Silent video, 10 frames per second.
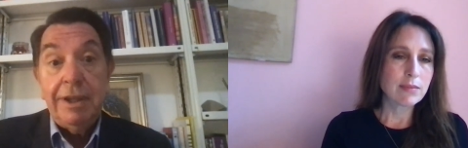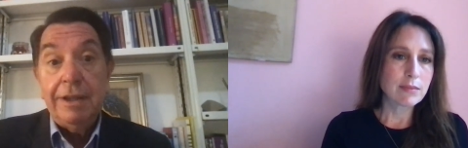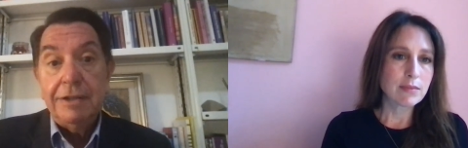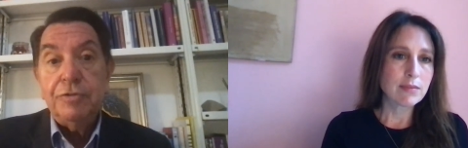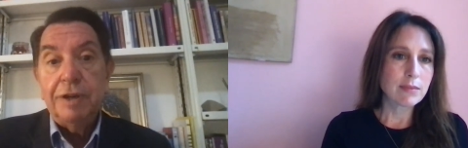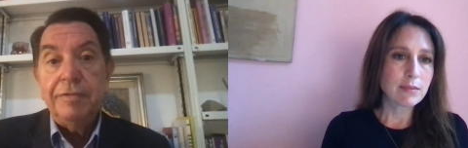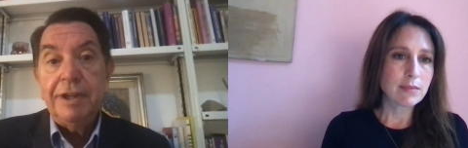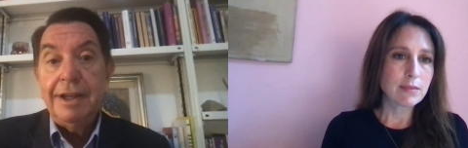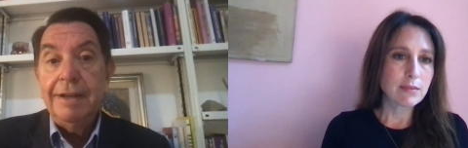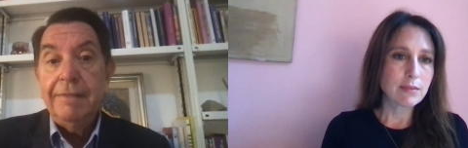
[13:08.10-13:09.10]
Speaker 1: we see that it's
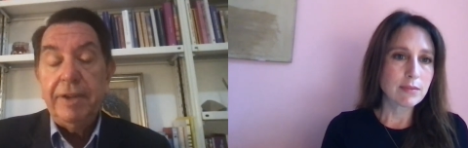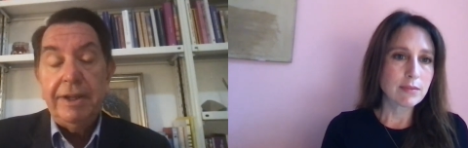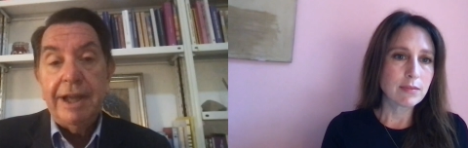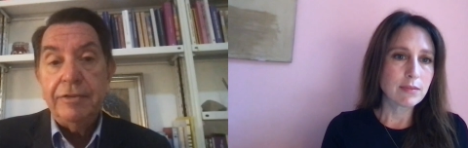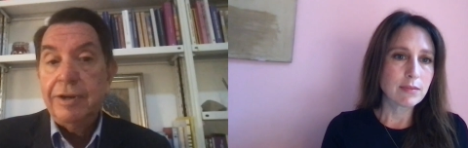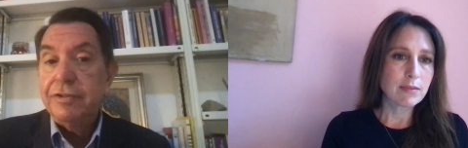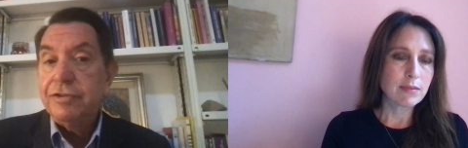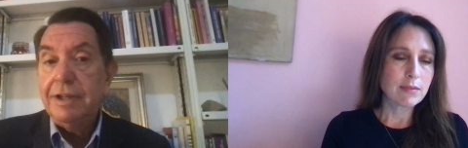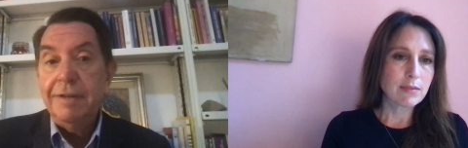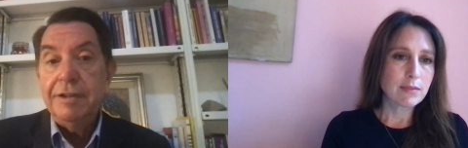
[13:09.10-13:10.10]
drifting in that
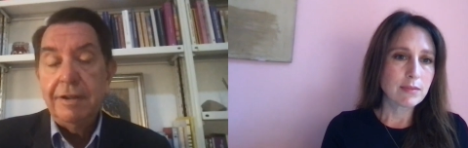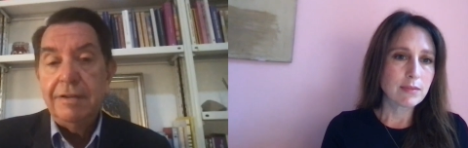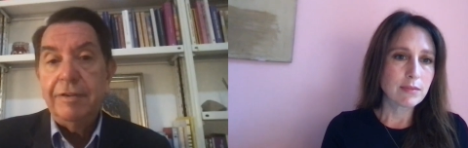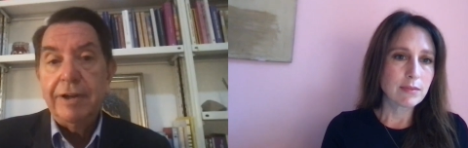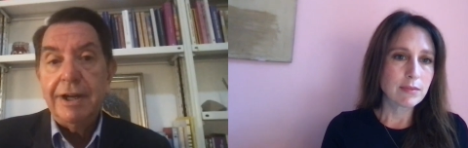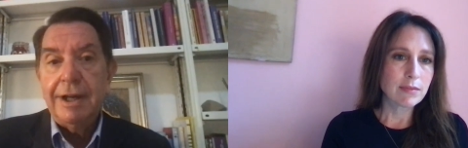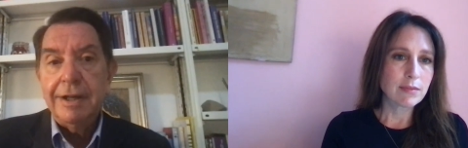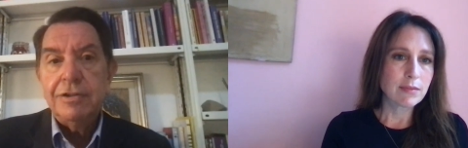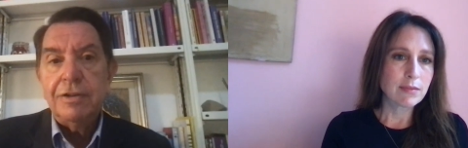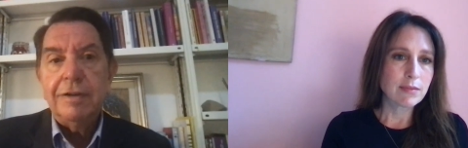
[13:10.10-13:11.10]
direction, even to the
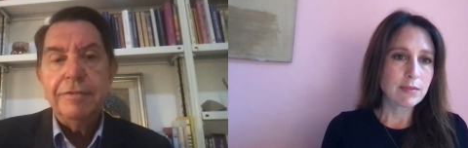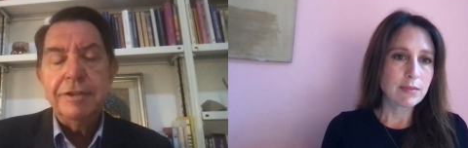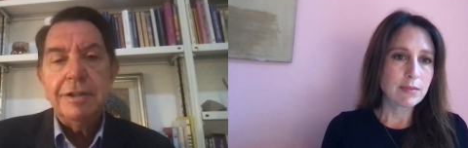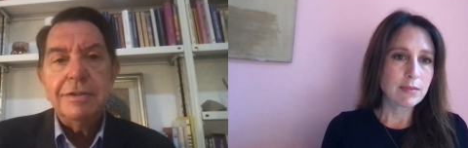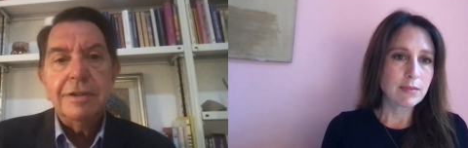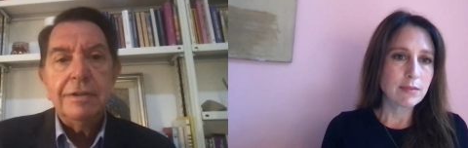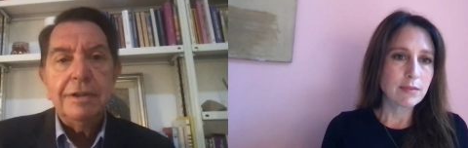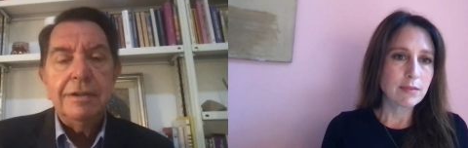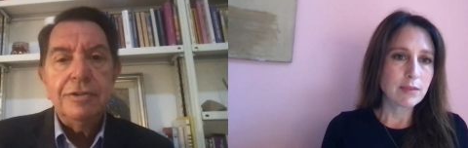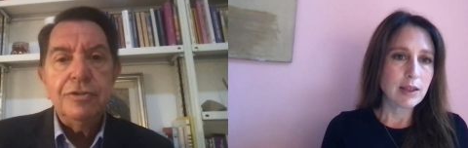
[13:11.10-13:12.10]
highest offices
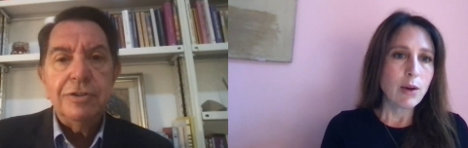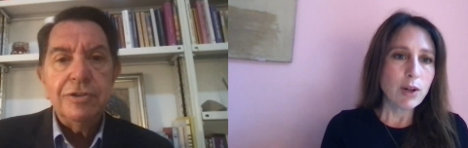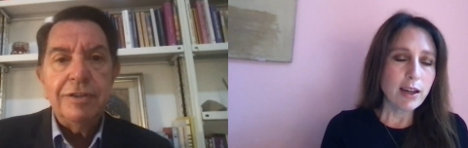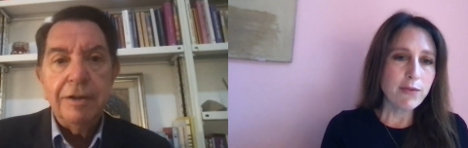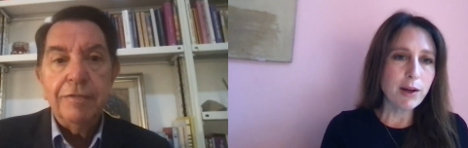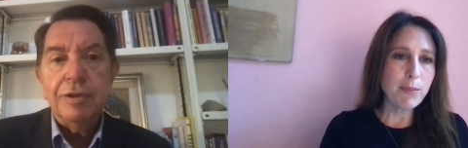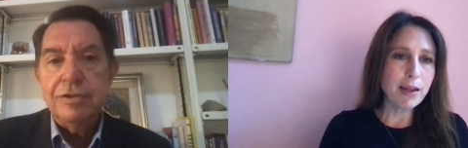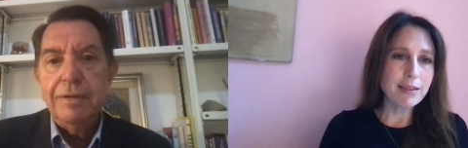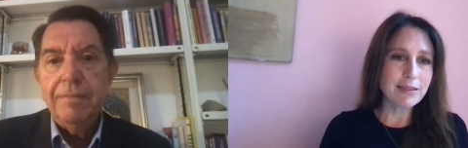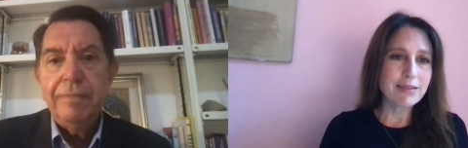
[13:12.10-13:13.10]
in, in the church. Well, if, I
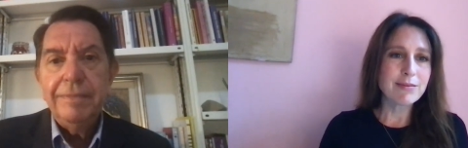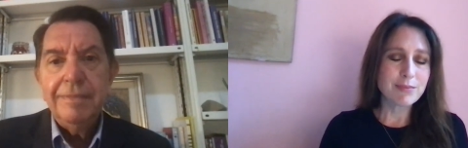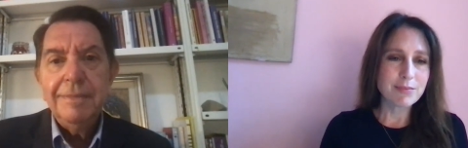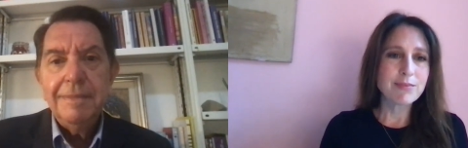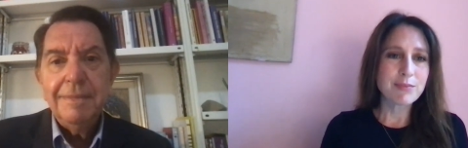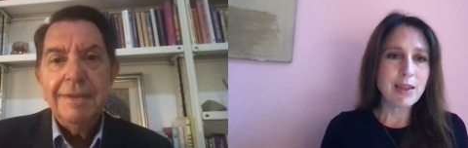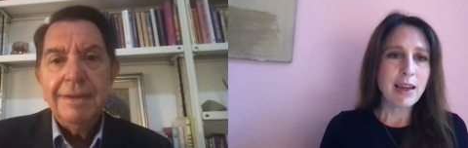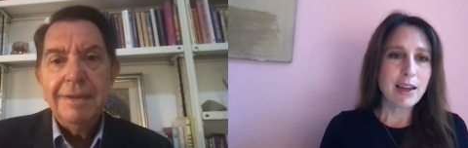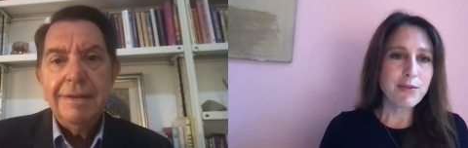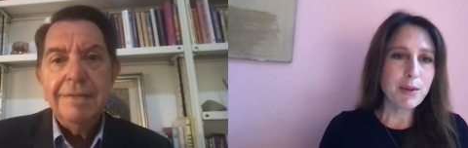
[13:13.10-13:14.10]
may,
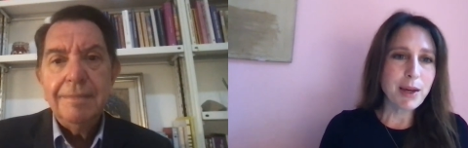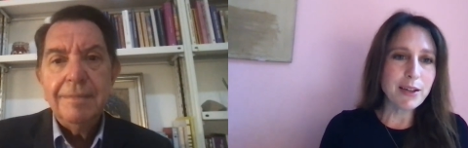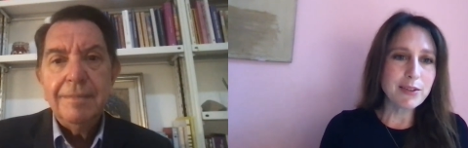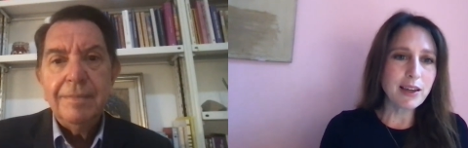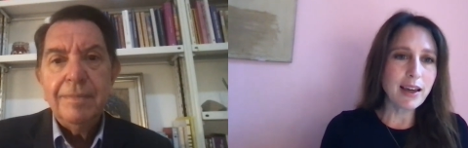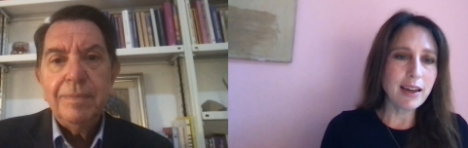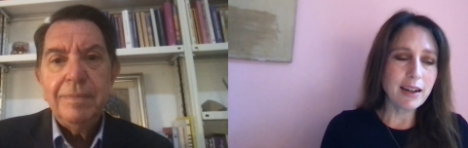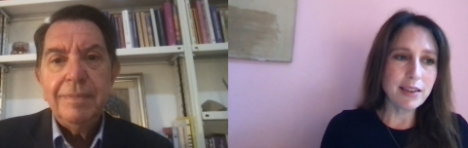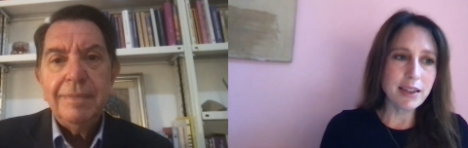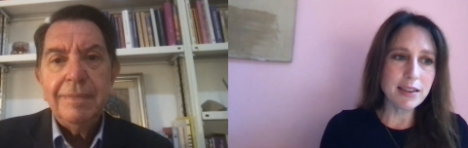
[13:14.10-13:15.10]
Speaker 2: if, I may,
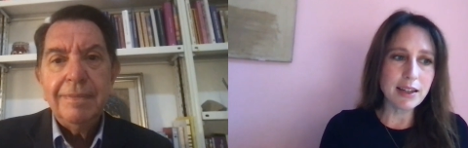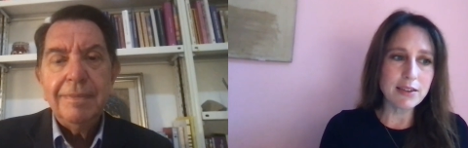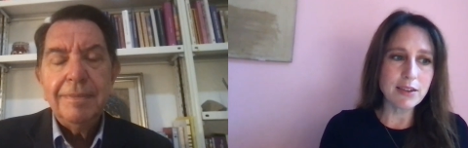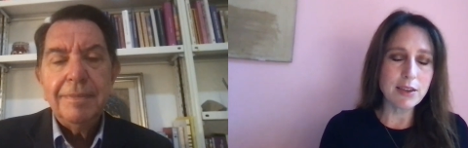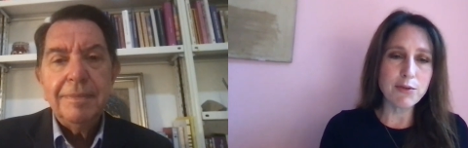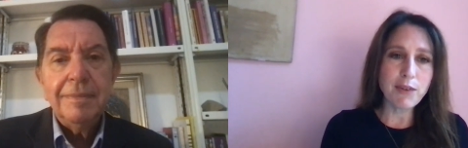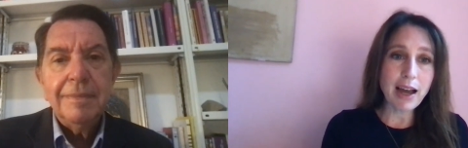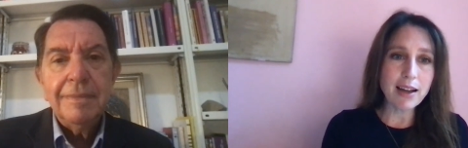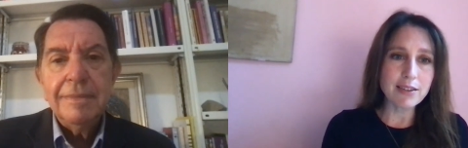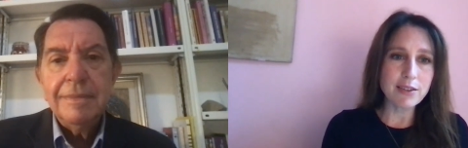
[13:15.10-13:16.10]
say, I think that the
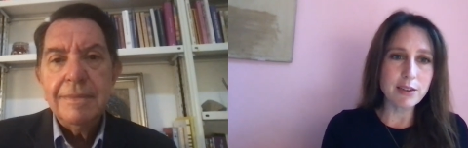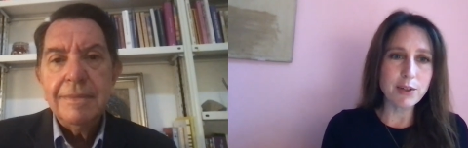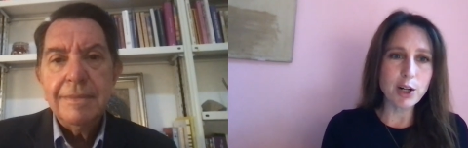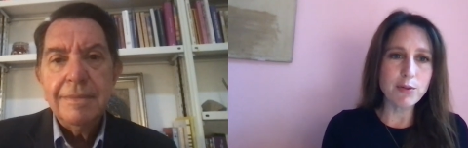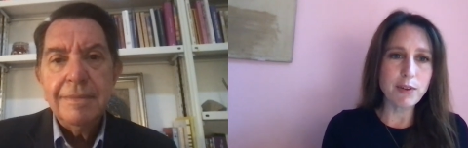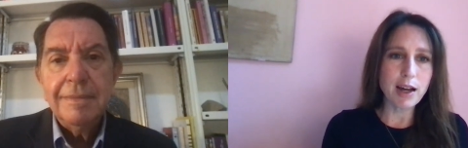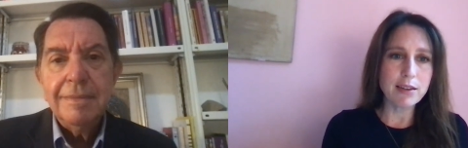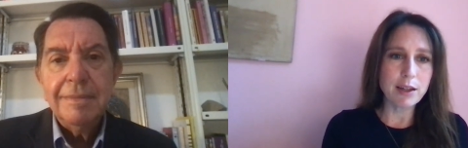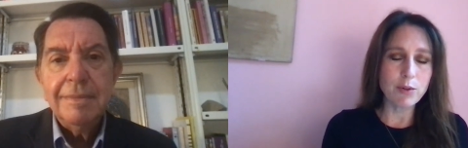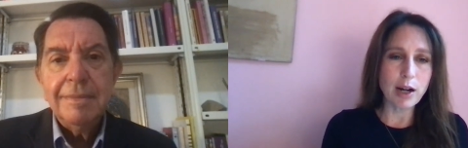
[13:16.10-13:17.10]
fact, the very
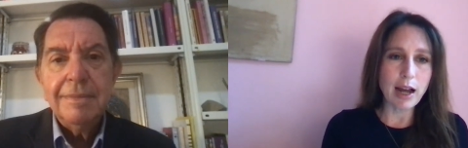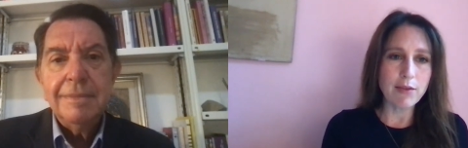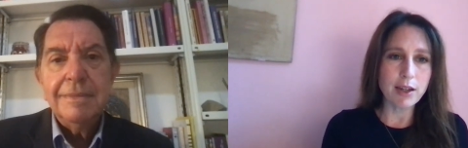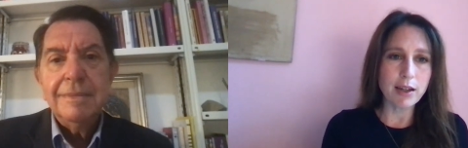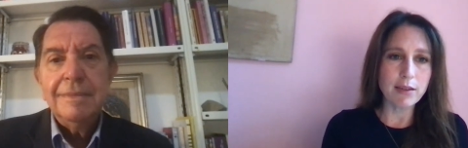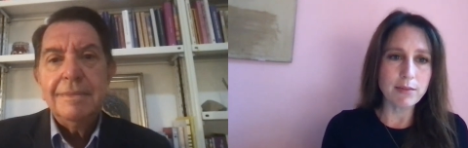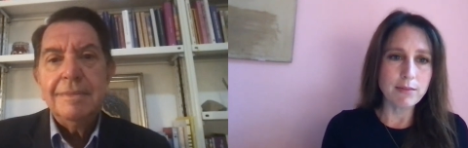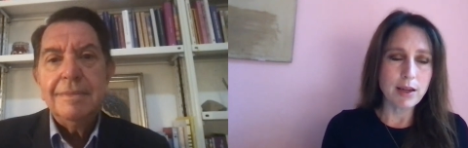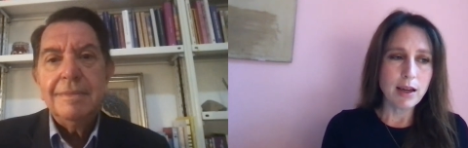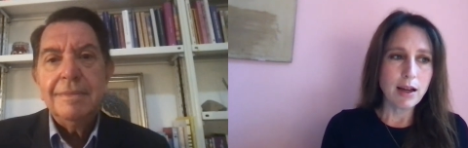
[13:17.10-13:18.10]
fact that we're having
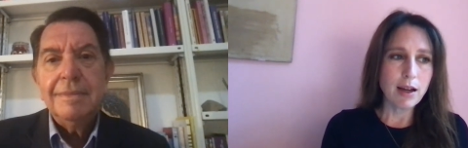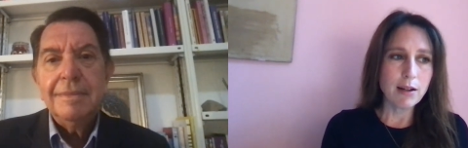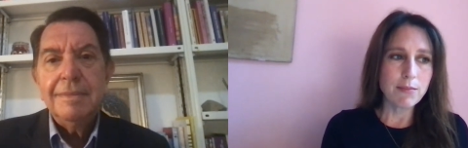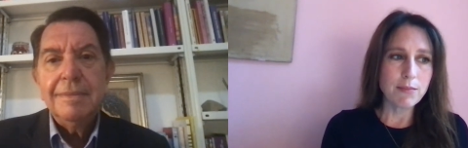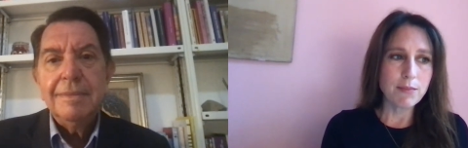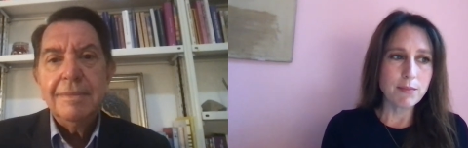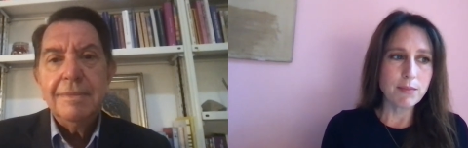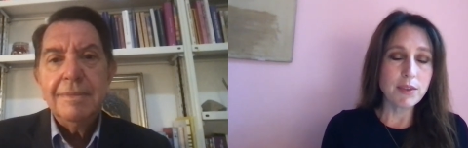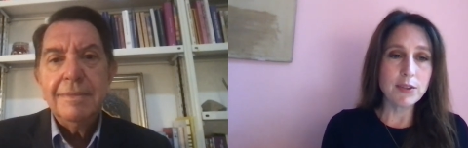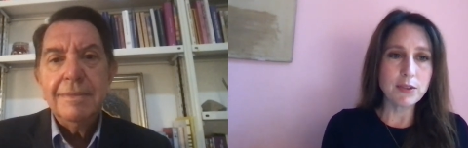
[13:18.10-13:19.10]
um,
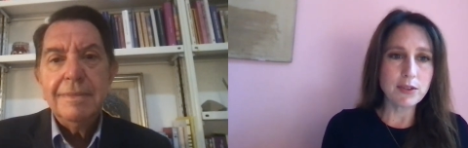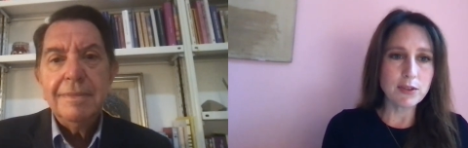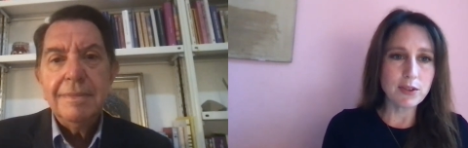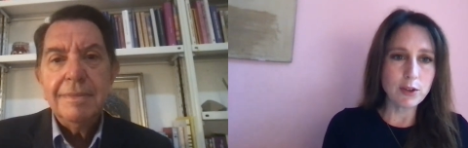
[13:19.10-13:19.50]
this